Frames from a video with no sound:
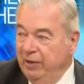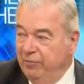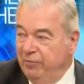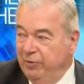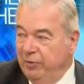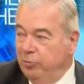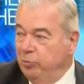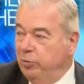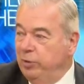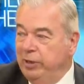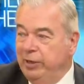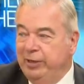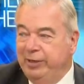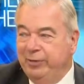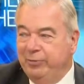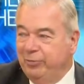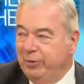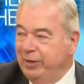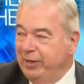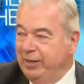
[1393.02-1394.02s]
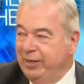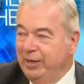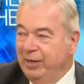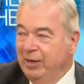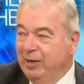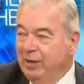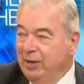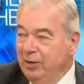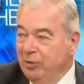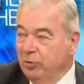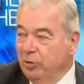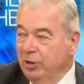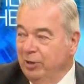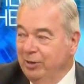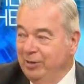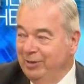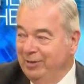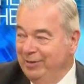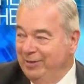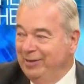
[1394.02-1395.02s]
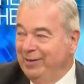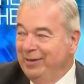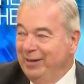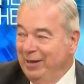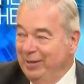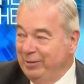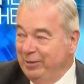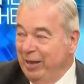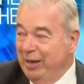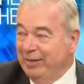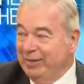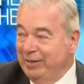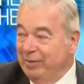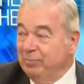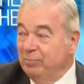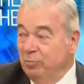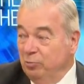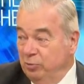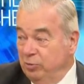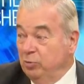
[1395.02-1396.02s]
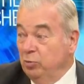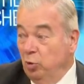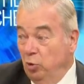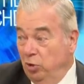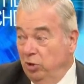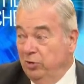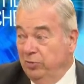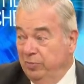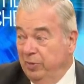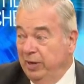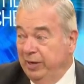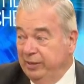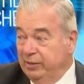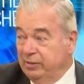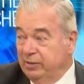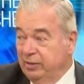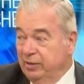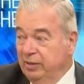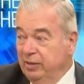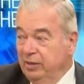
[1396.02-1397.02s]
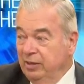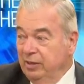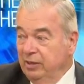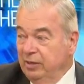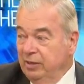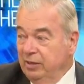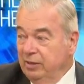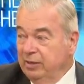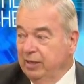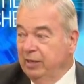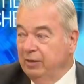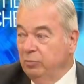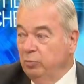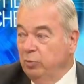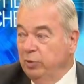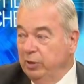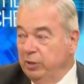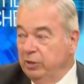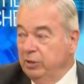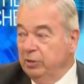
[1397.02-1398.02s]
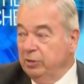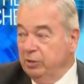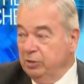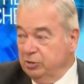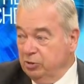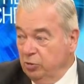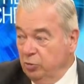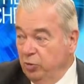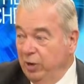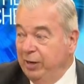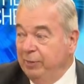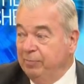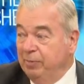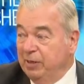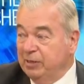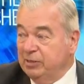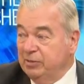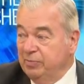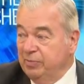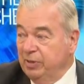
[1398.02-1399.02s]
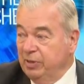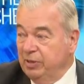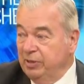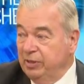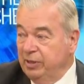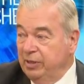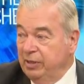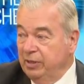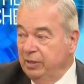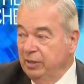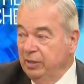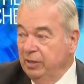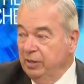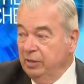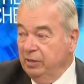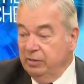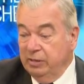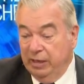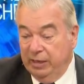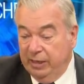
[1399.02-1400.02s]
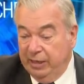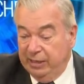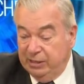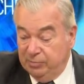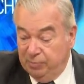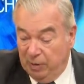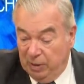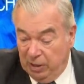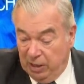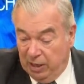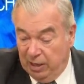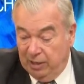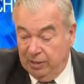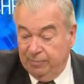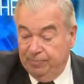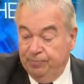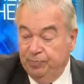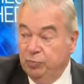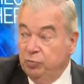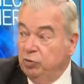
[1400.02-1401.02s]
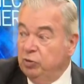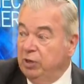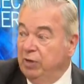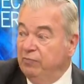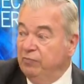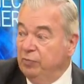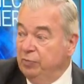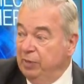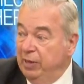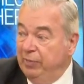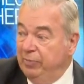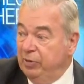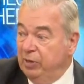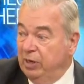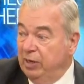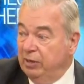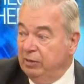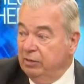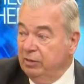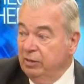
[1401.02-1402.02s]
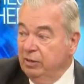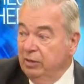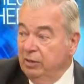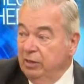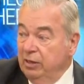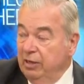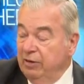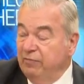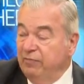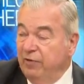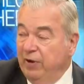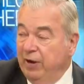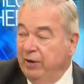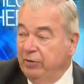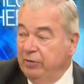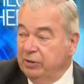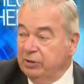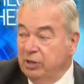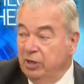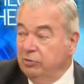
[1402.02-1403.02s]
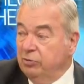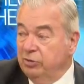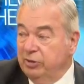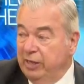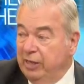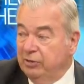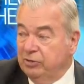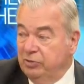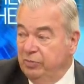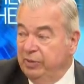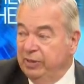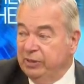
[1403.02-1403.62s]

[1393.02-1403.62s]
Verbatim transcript: if we really, really attack them with all our might, then we, there's a great possibility that Hezbollah will come from Lebanon and fire its 100,000